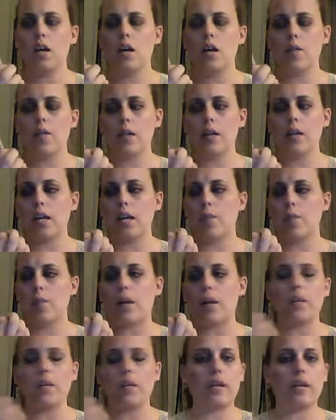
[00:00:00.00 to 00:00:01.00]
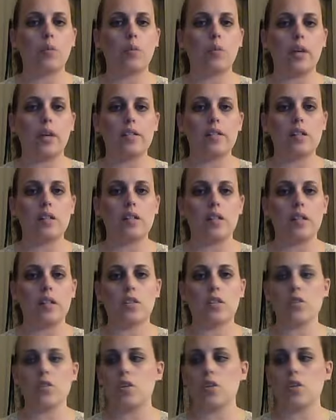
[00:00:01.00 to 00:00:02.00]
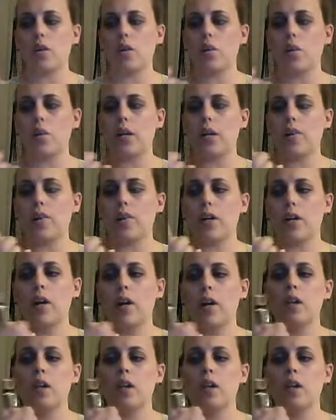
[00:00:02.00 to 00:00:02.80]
that came out like, what, 10 years ago, whatever.